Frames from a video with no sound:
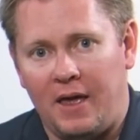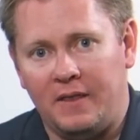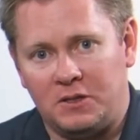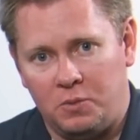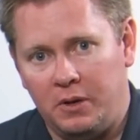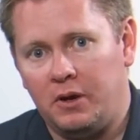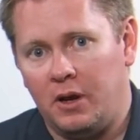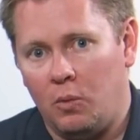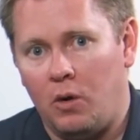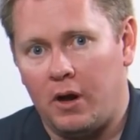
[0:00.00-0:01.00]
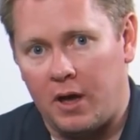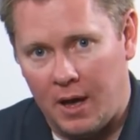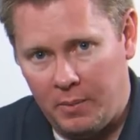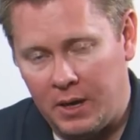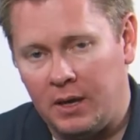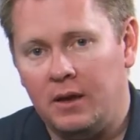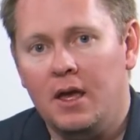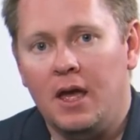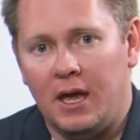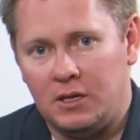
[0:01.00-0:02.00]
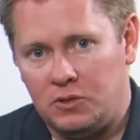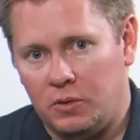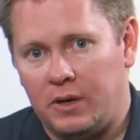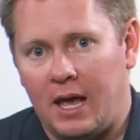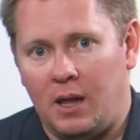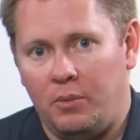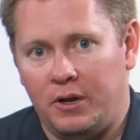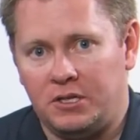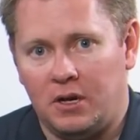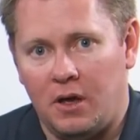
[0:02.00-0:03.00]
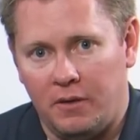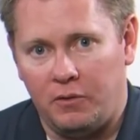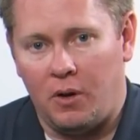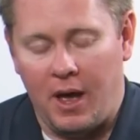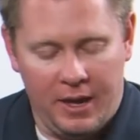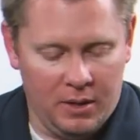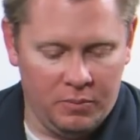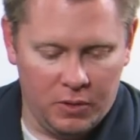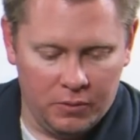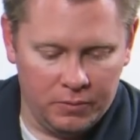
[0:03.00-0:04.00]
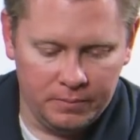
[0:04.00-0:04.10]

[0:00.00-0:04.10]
and that's when you're going to want to come in and do a calibration of your IMU.